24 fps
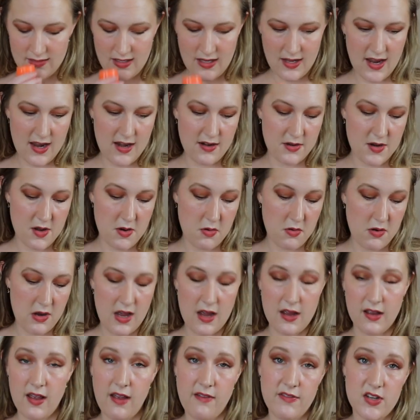I don't know.
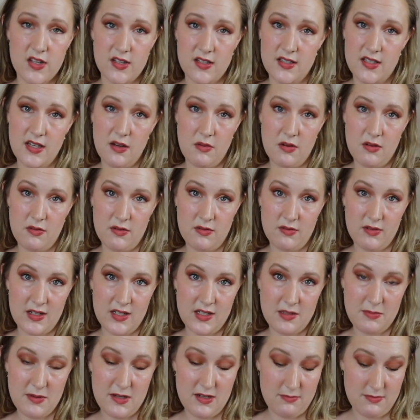I'll have to see what one
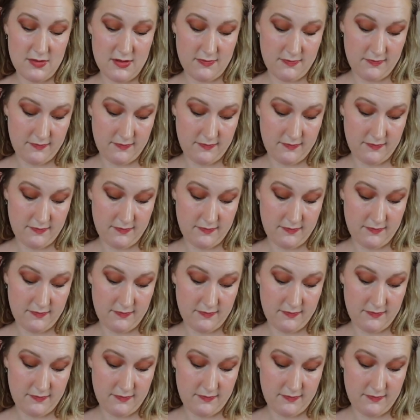works better.